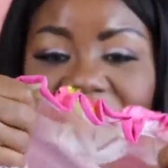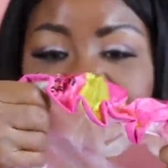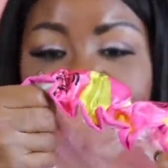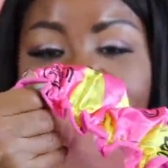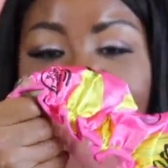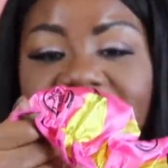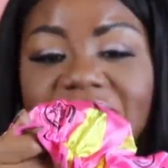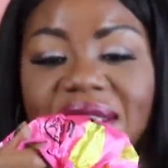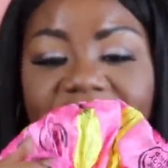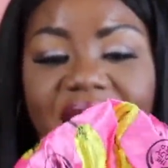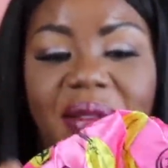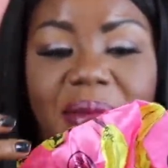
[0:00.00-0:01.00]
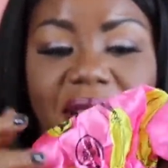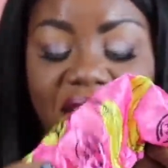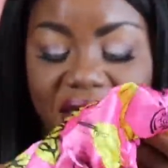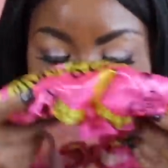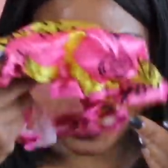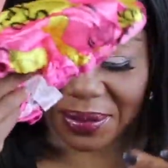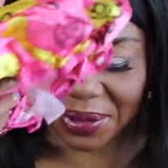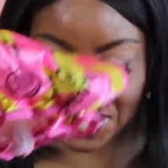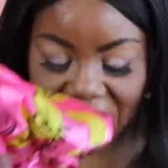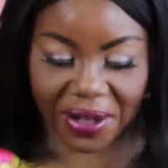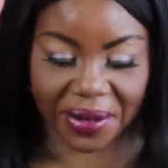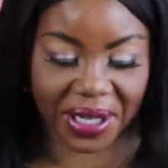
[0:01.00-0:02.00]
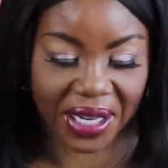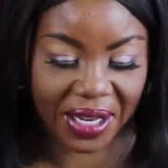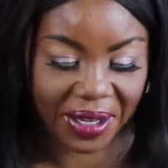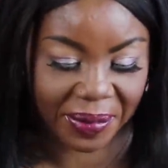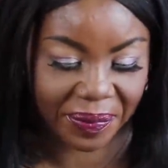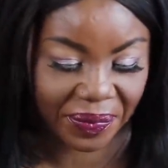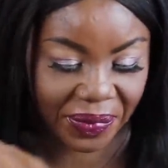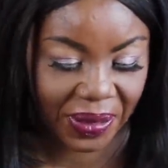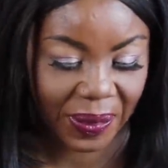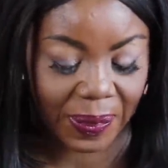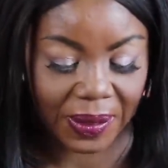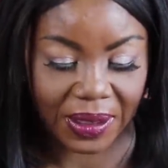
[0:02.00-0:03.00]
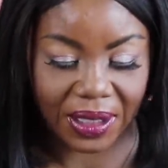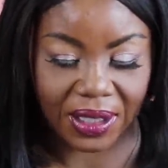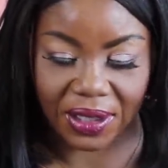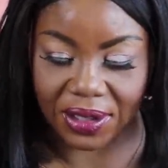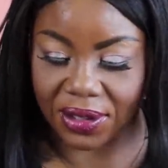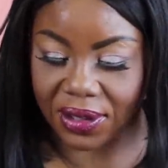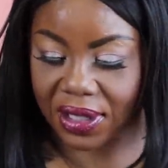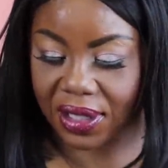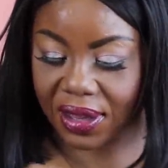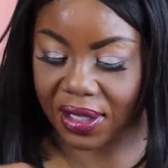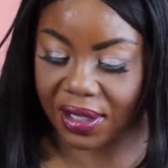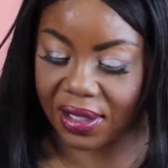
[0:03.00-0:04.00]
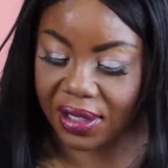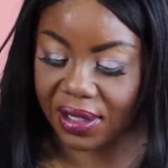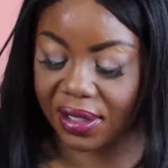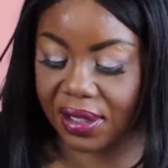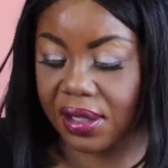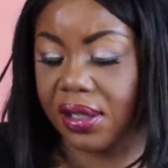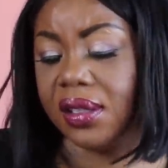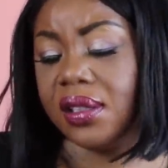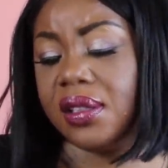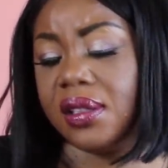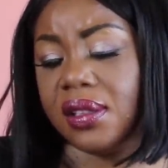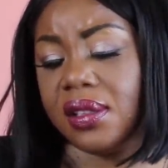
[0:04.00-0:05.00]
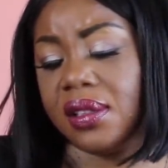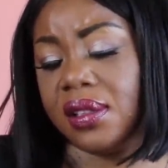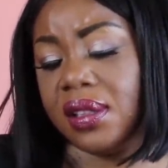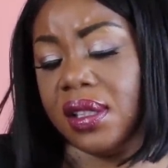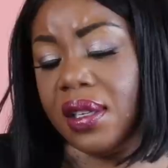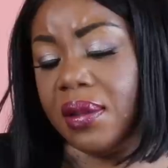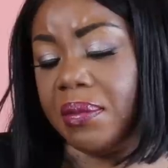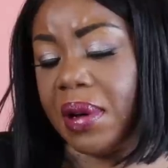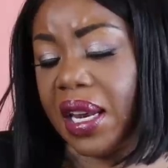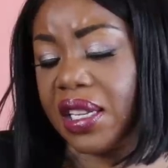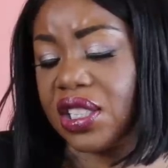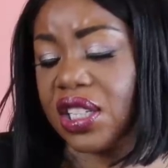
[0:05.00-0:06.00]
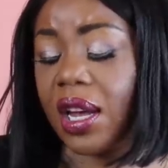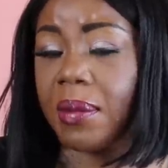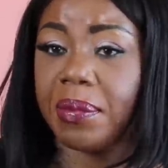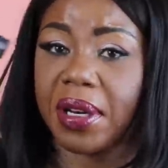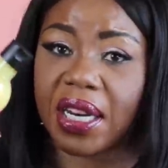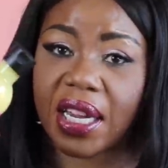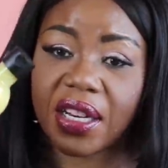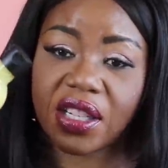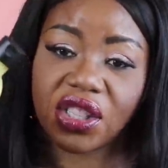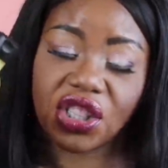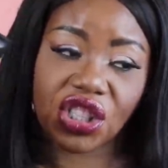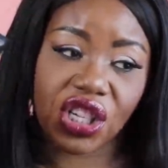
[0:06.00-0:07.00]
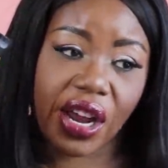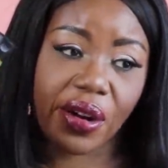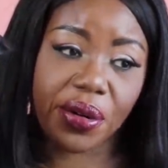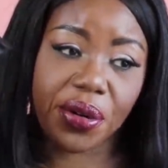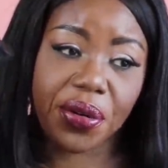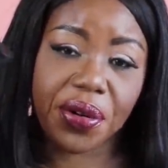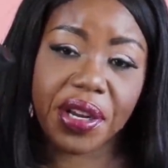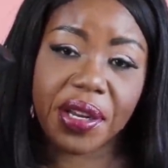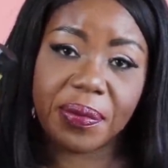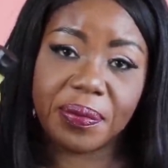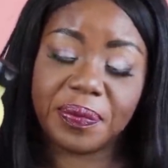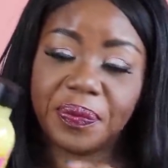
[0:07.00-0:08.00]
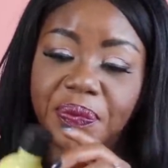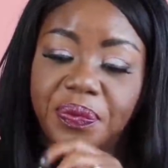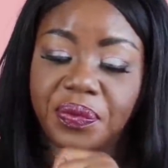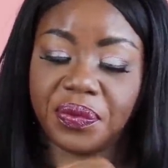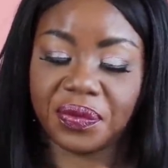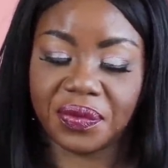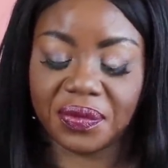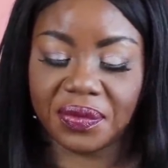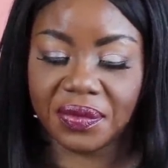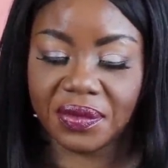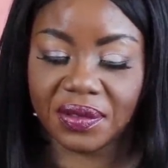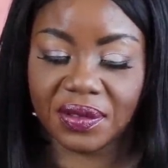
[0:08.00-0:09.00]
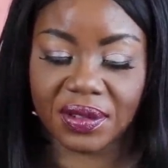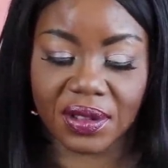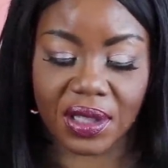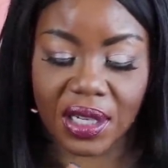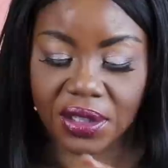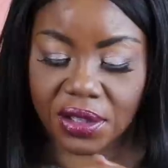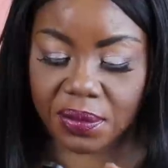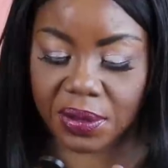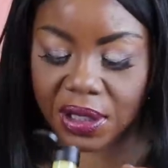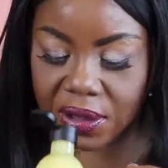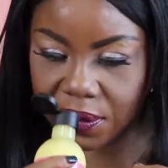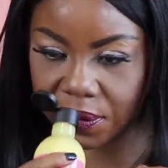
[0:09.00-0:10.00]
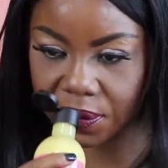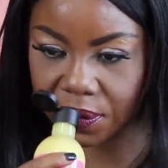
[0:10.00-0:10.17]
But yeah, you get the Body Shop shower cap. You get the Body Shop banana shower cream. You gotta smell it.